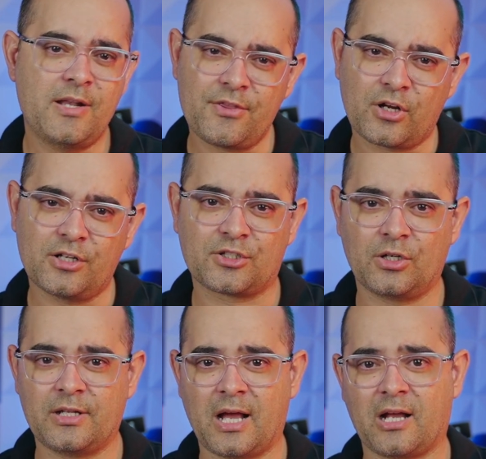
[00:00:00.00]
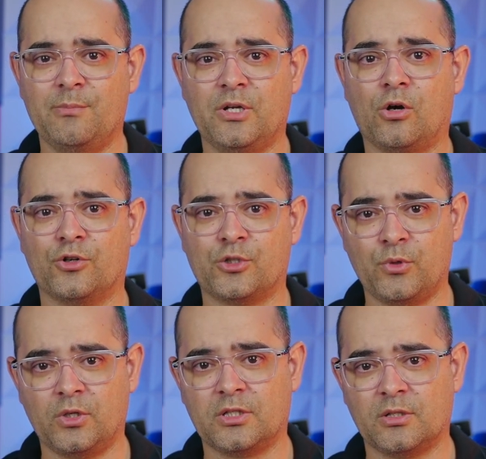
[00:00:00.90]
Another concern that can be
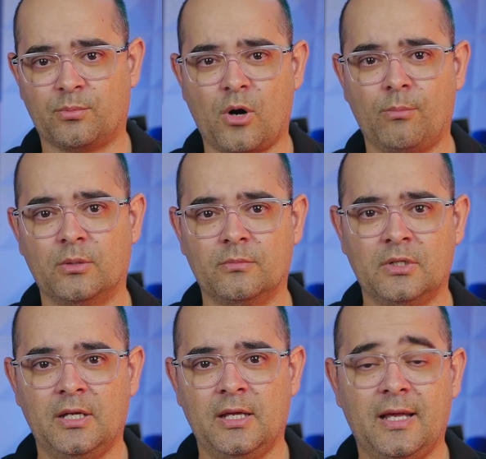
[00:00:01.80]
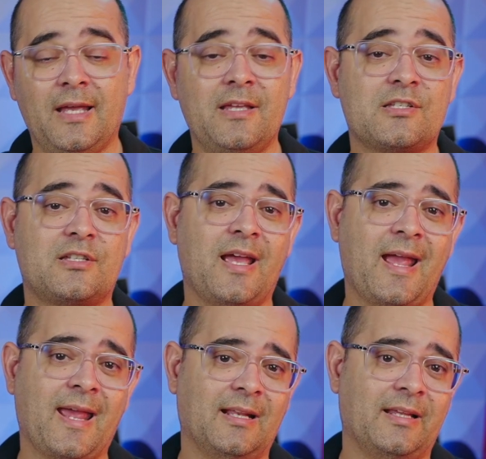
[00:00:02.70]
contributing to the problem is
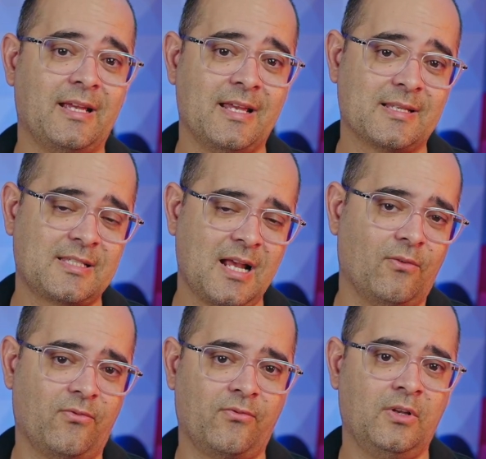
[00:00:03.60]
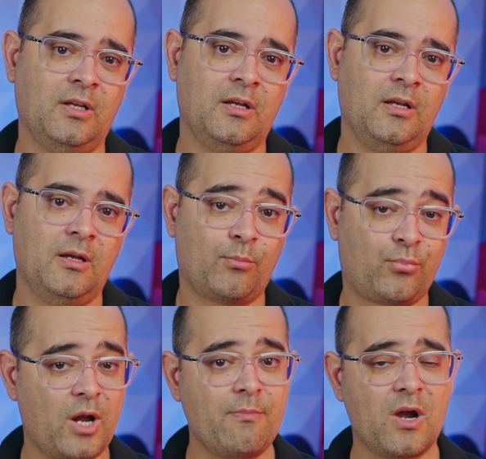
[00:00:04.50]
the headlight itself,
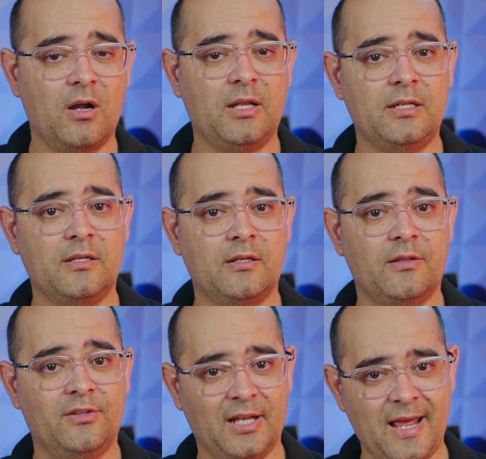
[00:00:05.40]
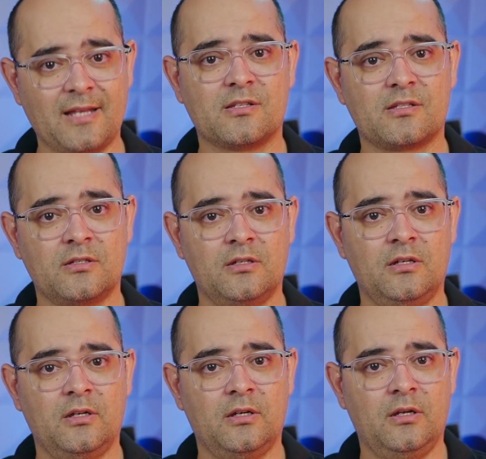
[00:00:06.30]
primarily the lens.
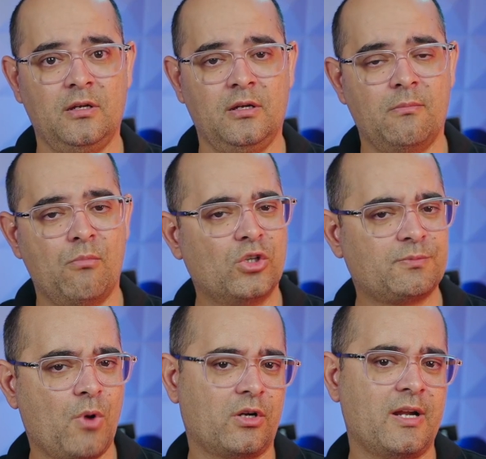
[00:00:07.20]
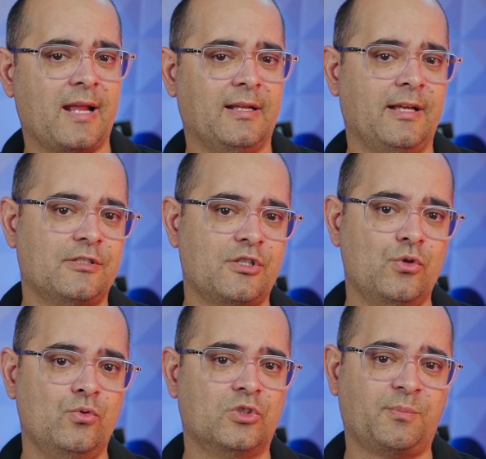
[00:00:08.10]
Most modern
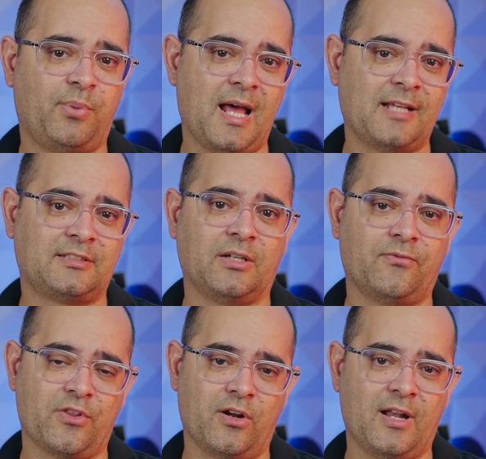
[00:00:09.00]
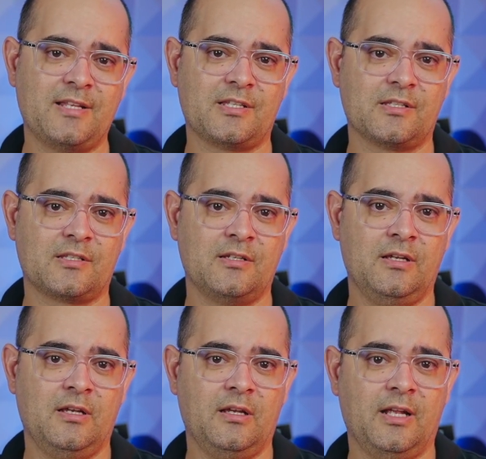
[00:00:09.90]
headlights use plastic for their lenses
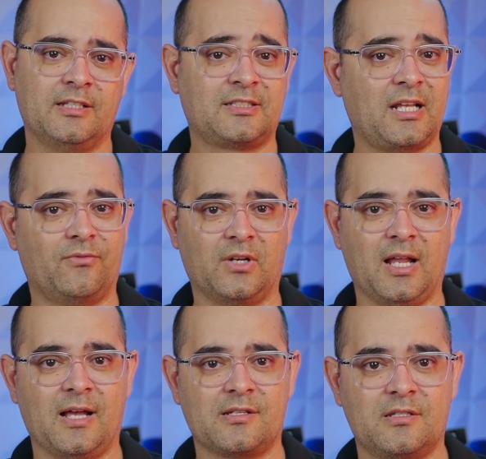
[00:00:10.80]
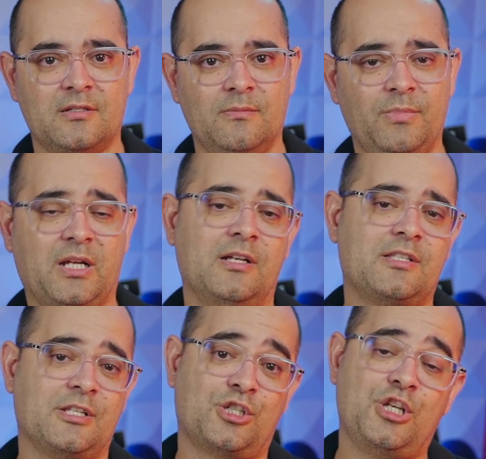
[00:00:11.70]
instead of glass
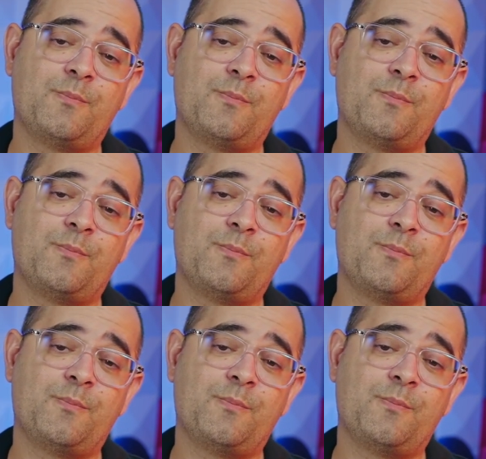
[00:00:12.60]
because it's